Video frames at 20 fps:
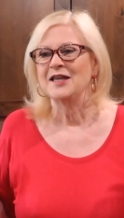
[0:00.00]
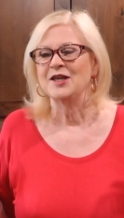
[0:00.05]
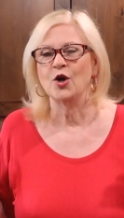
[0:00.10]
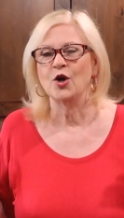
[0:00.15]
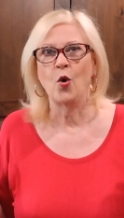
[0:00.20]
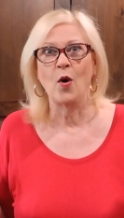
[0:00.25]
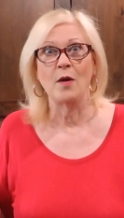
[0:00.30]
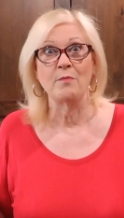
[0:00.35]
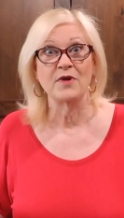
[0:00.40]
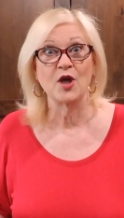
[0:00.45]
you
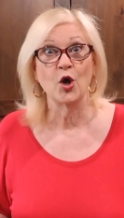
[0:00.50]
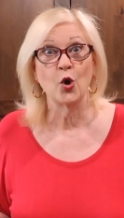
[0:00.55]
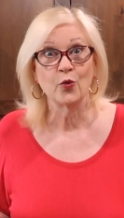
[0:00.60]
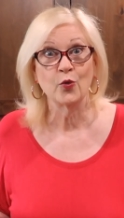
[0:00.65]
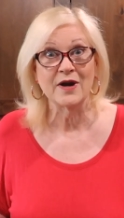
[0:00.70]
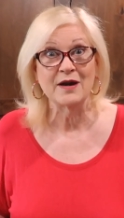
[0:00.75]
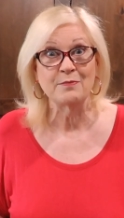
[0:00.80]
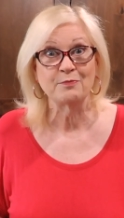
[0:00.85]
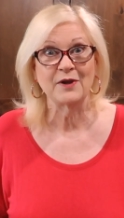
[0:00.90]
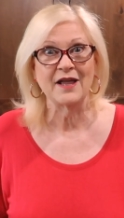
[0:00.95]
know, a meal
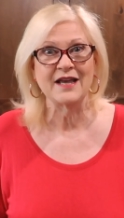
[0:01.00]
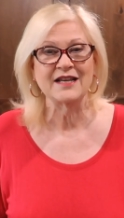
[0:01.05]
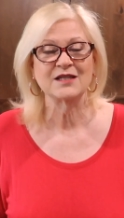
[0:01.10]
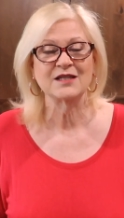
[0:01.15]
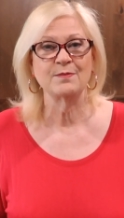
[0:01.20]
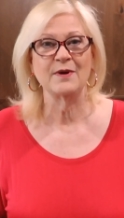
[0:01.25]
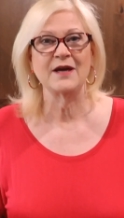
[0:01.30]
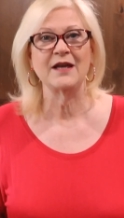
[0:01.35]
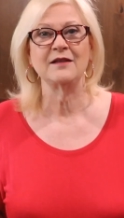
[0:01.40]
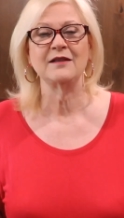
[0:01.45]

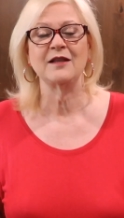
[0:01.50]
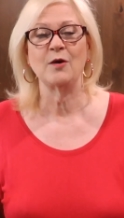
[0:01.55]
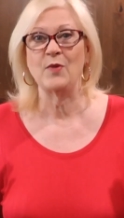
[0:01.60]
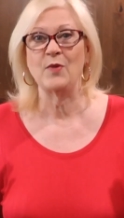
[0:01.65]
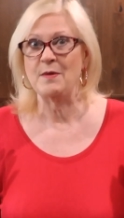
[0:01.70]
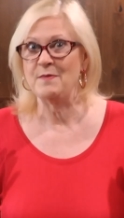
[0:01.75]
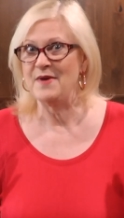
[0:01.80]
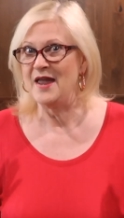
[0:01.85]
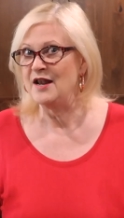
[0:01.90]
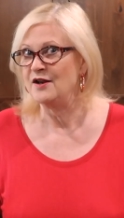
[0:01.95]
replacement that
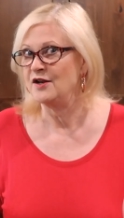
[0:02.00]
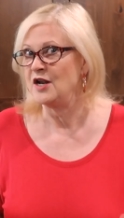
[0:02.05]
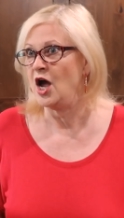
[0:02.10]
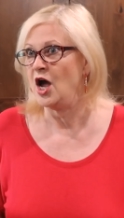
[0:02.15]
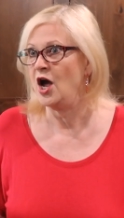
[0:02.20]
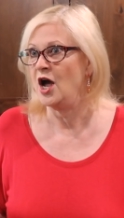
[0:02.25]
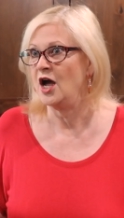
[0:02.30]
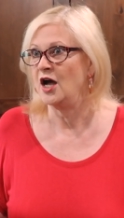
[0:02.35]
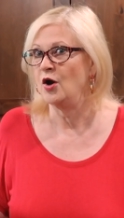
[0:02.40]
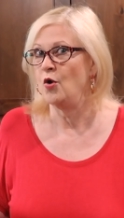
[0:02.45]
we made
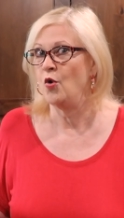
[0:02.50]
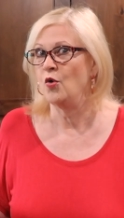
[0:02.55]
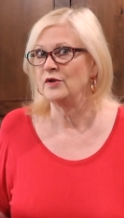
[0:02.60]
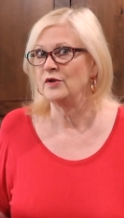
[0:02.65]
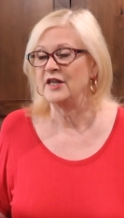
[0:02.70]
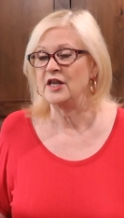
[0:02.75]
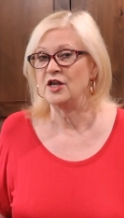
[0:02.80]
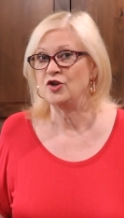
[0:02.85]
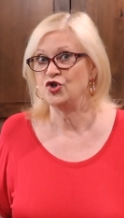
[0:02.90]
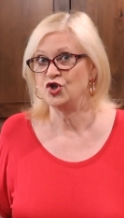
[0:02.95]
uh,
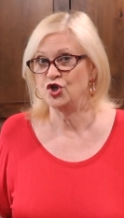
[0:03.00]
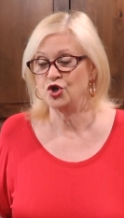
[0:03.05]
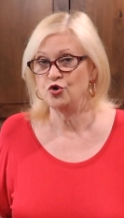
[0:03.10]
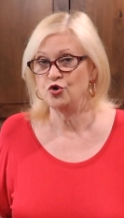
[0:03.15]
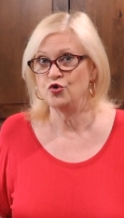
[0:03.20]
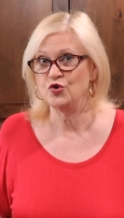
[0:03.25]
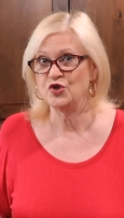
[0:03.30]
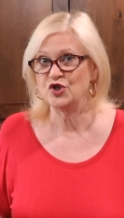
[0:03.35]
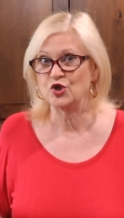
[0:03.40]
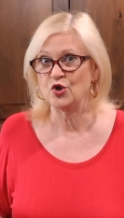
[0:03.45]
only
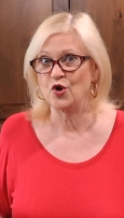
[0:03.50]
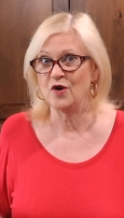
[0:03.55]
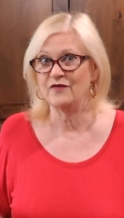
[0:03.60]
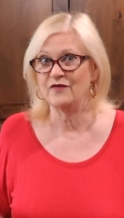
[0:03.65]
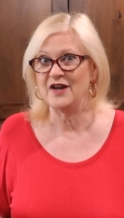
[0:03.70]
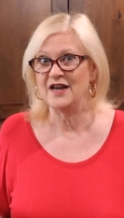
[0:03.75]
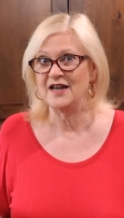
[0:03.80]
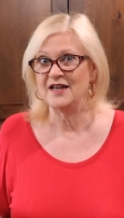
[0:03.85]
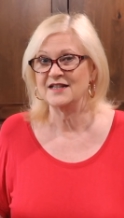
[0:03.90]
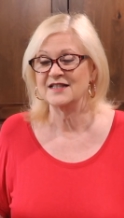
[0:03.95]
two
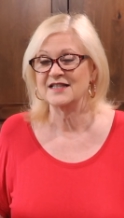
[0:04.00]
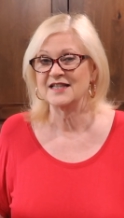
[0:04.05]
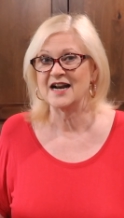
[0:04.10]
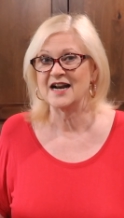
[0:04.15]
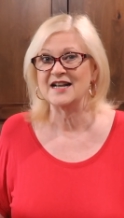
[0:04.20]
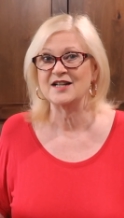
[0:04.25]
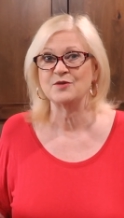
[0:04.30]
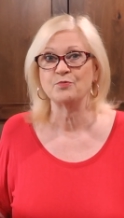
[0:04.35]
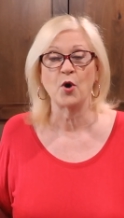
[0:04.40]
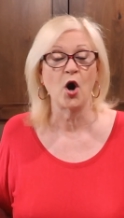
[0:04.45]
servings and
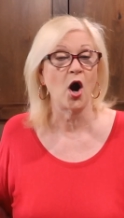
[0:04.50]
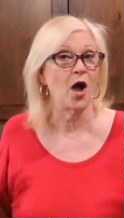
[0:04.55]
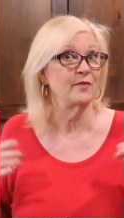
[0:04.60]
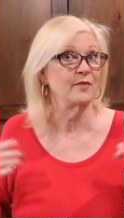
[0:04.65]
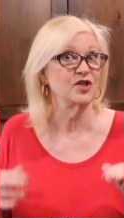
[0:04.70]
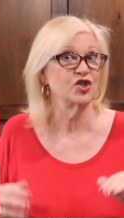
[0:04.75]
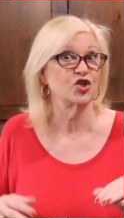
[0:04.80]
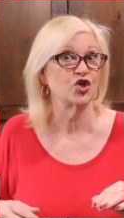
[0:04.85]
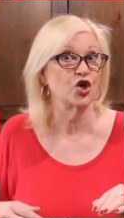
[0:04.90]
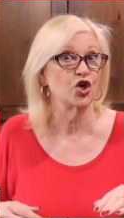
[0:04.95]
I
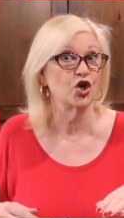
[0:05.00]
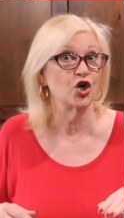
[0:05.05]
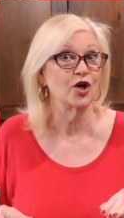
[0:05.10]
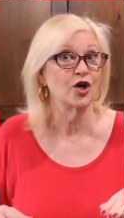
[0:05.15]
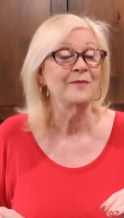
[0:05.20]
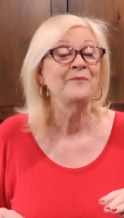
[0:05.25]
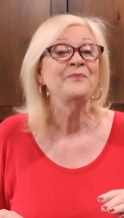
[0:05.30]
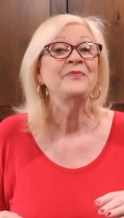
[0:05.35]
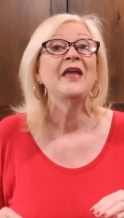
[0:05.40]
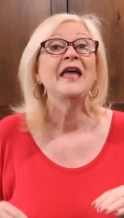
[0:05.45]
promised
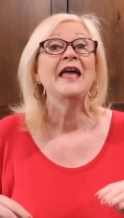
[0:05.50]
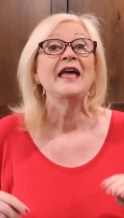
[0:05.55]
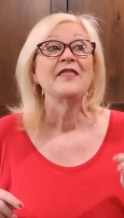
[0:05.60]
her